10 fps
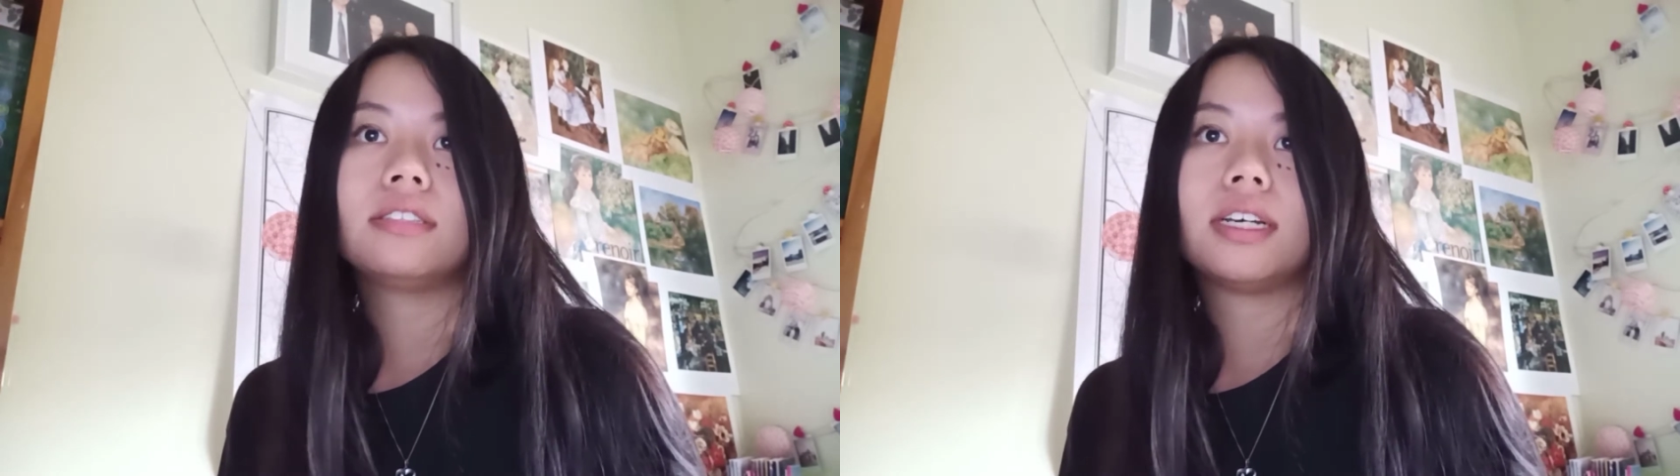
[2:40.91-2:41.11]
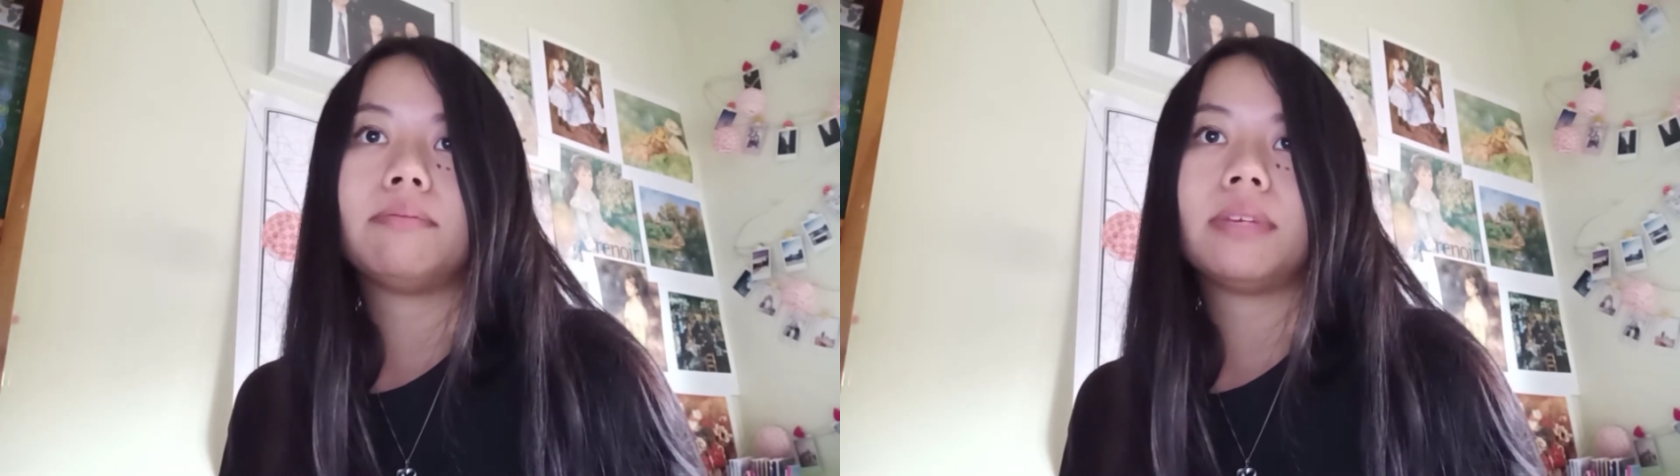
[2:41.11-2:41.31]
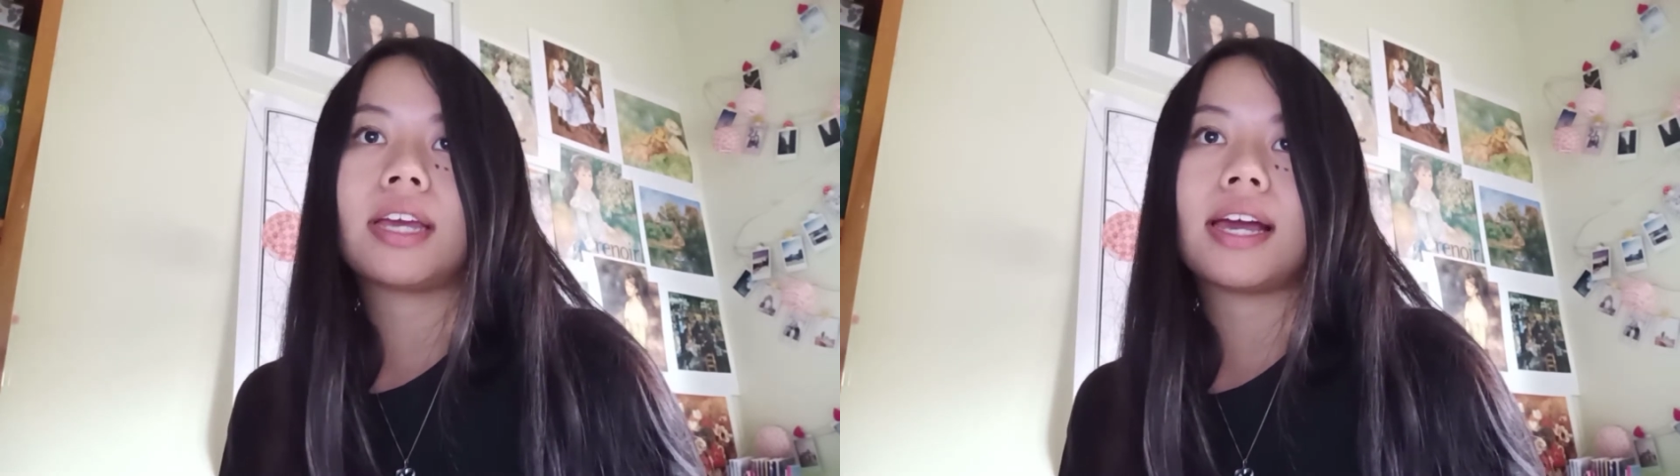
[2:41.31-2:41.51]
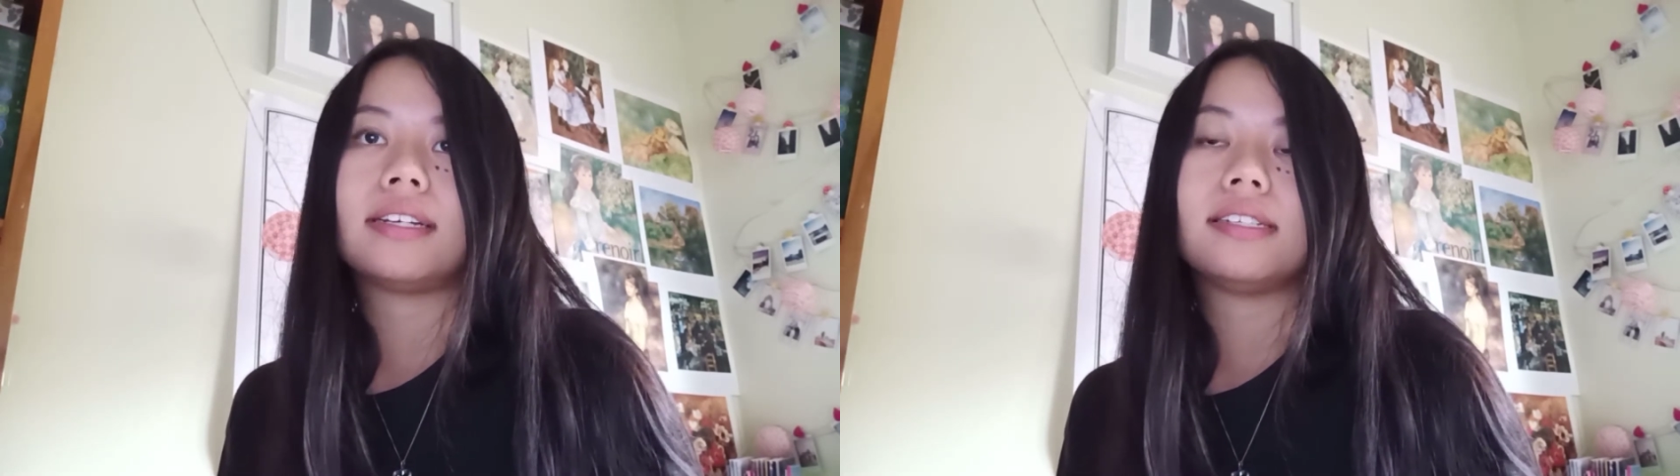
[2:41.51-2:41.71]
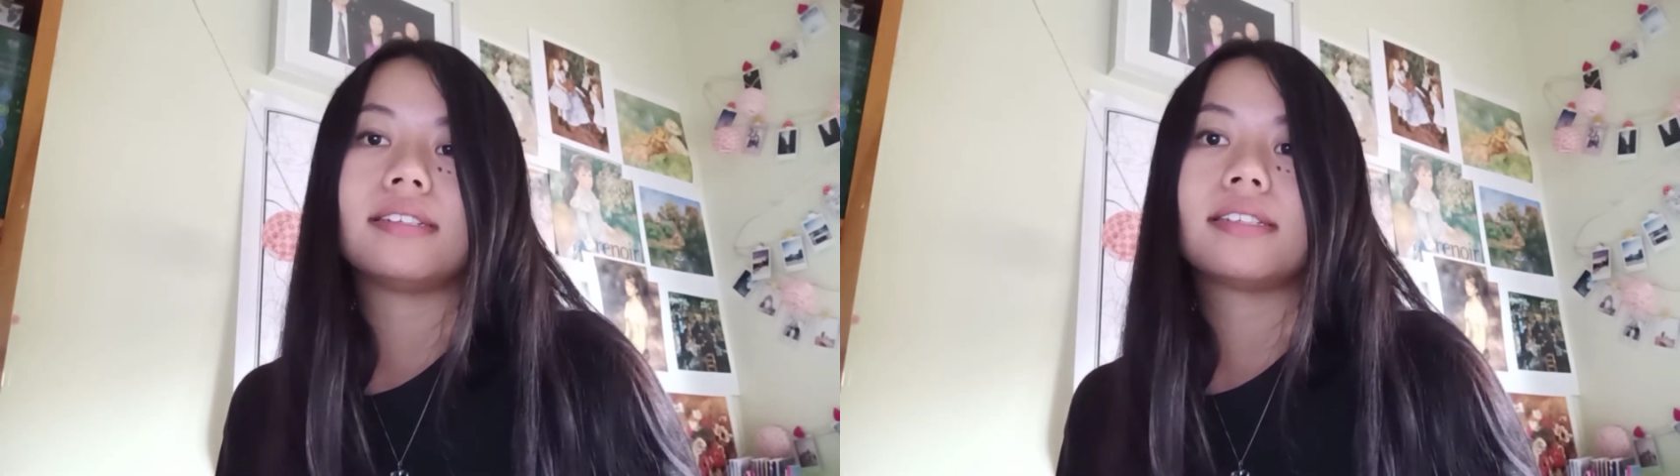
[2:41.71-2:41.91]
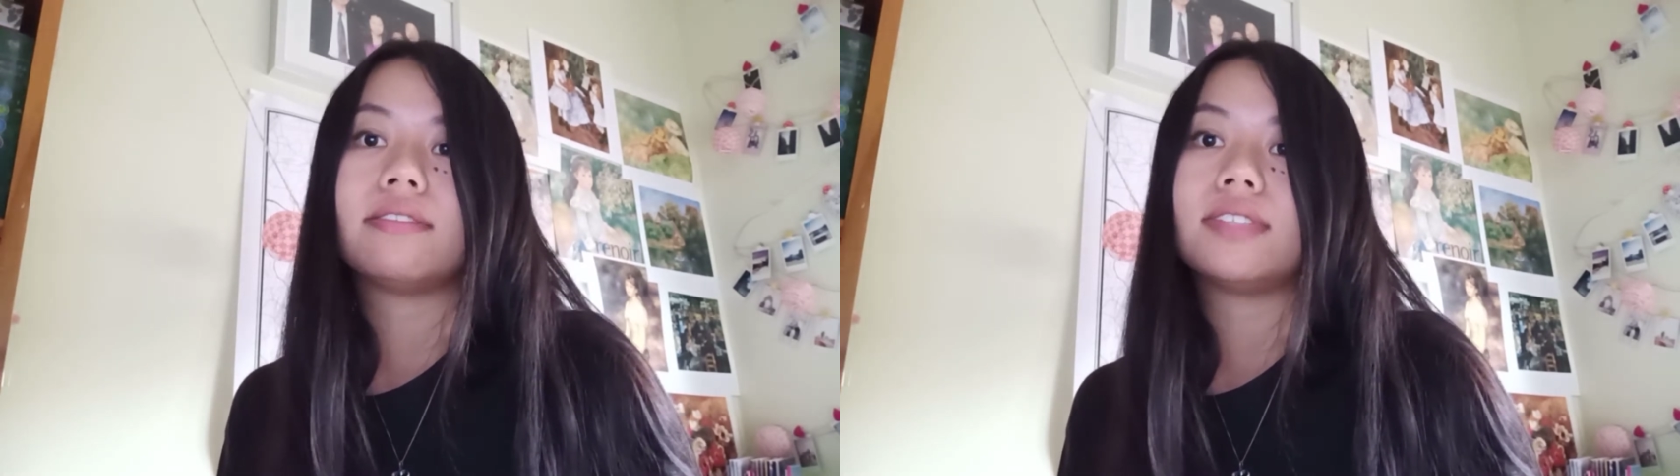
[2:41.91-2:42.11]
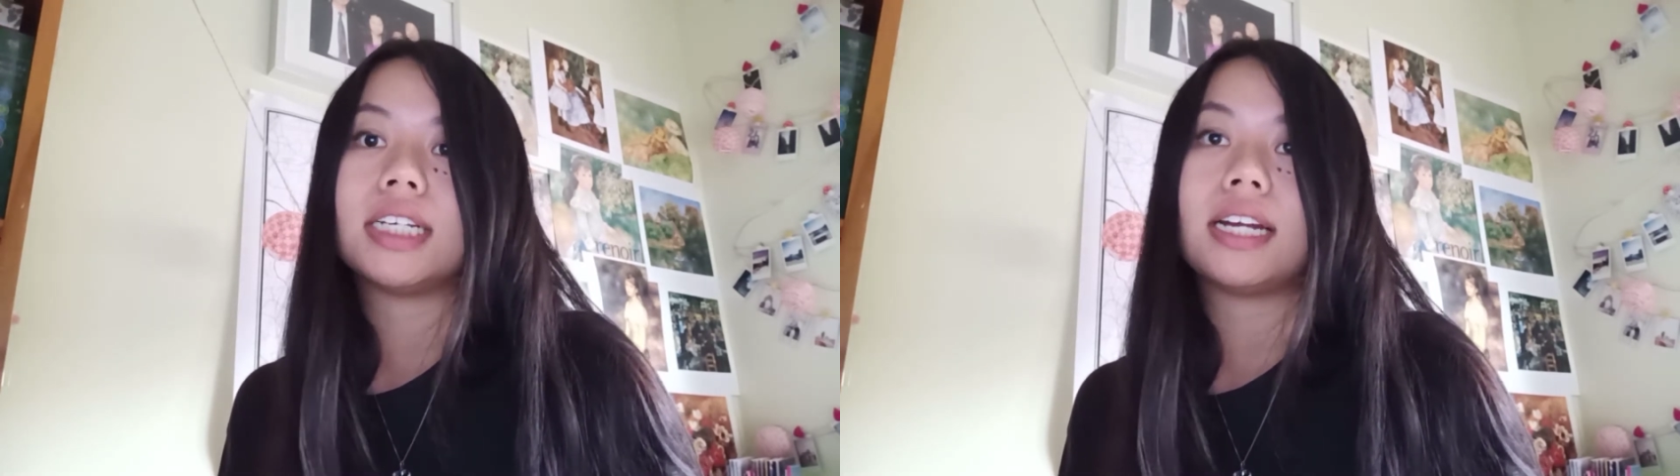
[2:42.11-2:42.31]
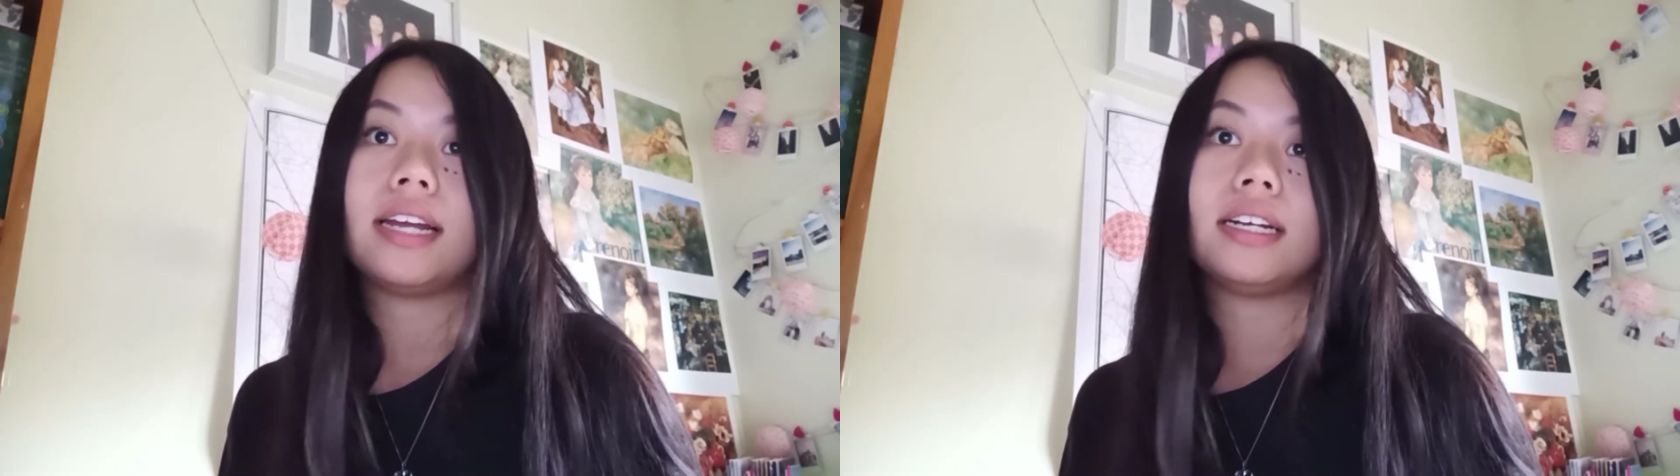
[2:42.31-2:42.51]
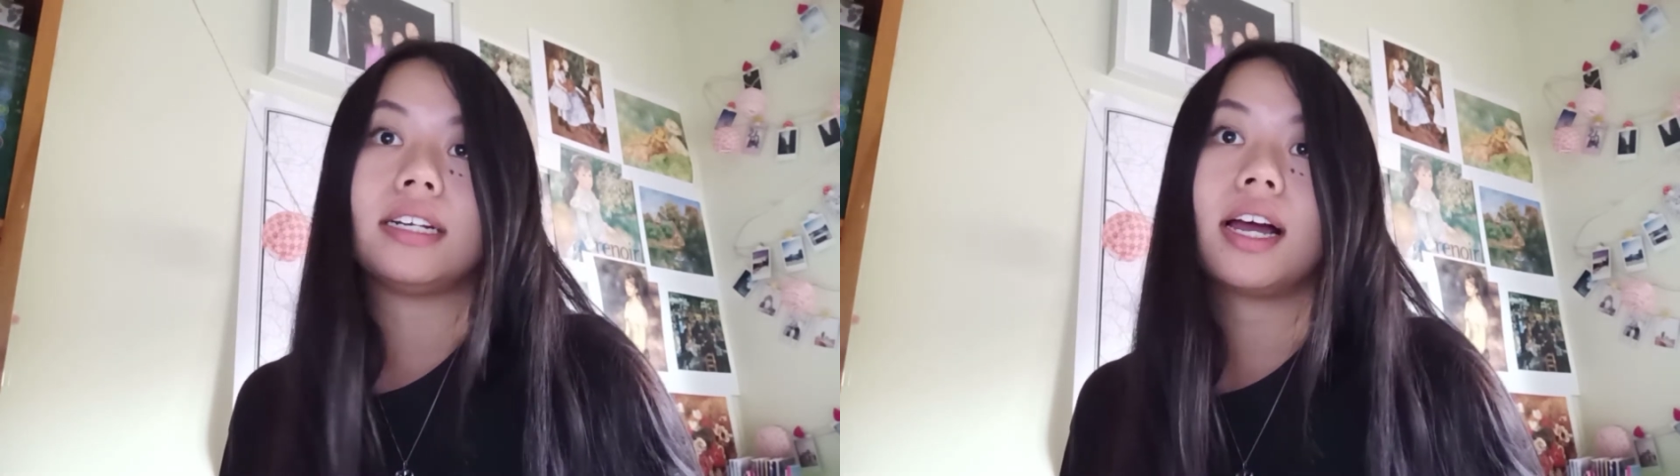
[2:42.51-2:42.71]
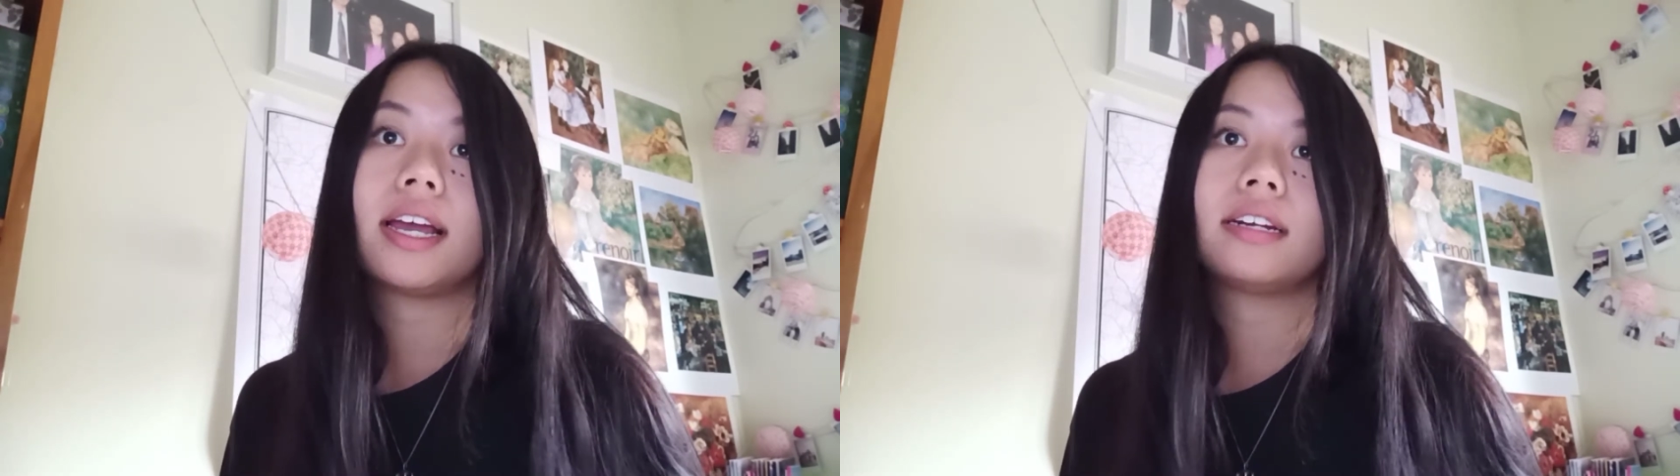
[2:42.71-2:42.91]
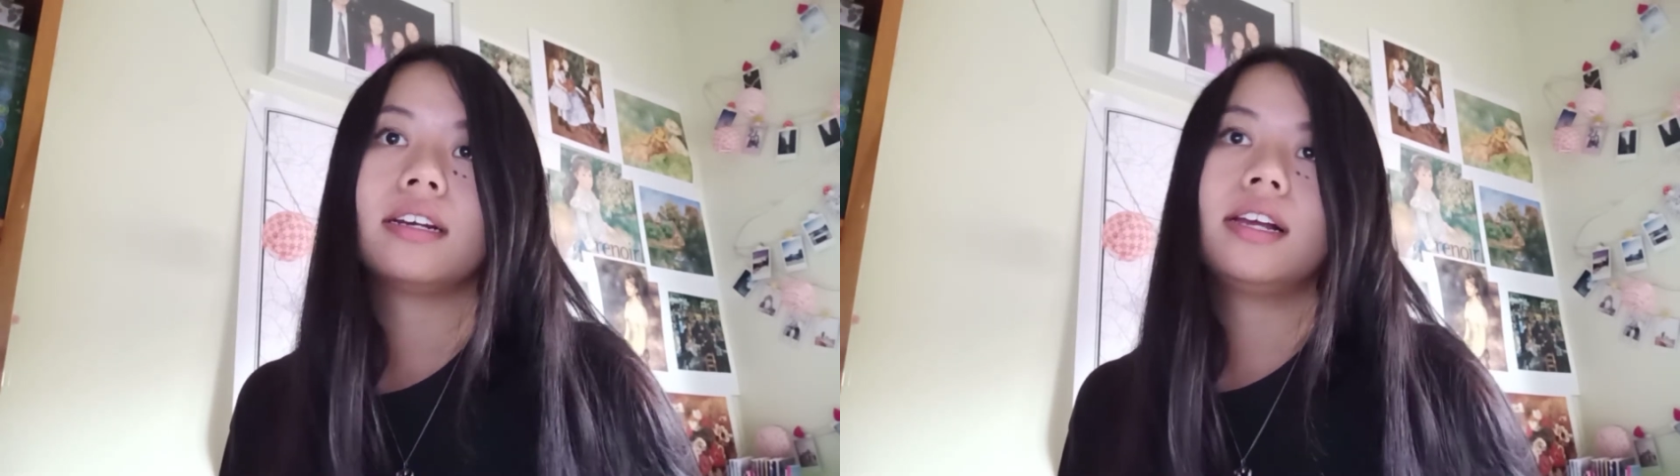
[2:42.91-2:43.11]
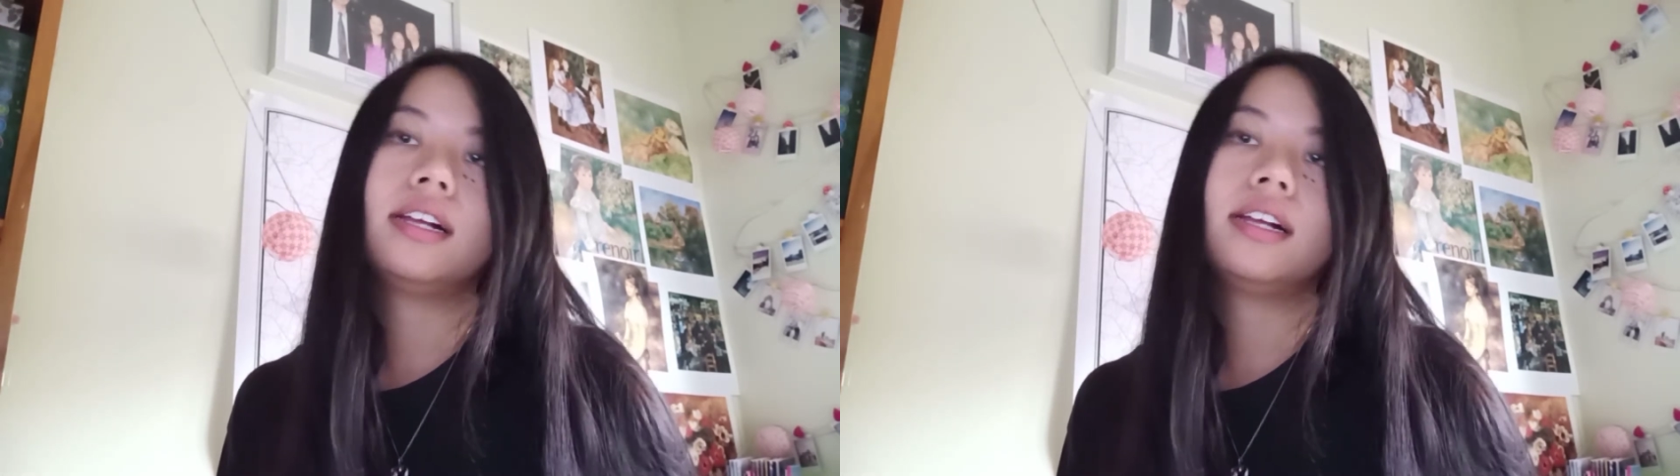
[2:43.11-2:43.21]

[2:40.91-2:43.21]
that began in 1789,